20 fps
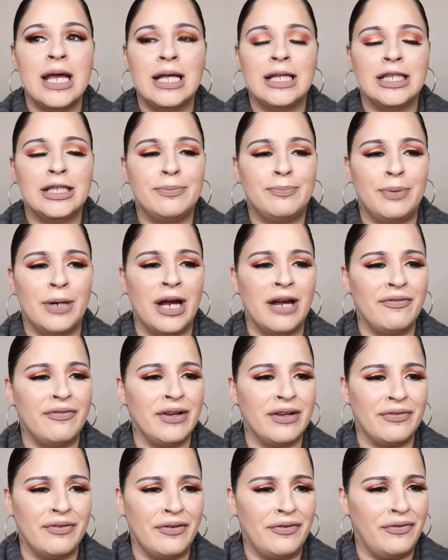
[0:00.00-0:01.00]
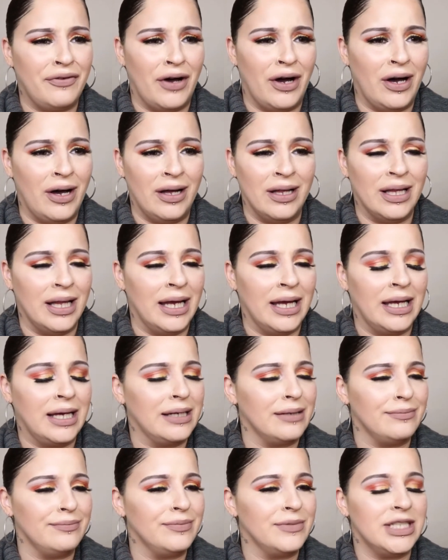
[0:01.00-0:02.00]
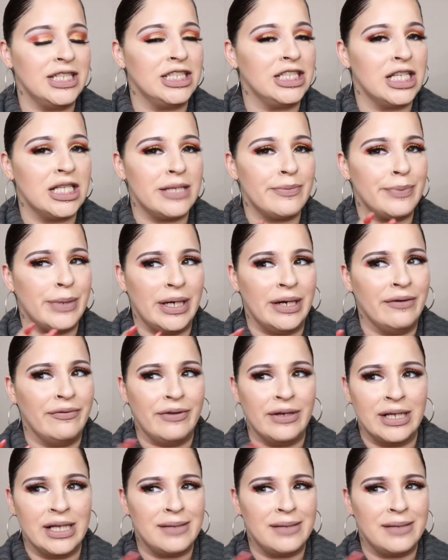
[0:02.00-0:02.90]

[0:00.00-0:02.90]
It's perfect for fall. Like, it's just perfect,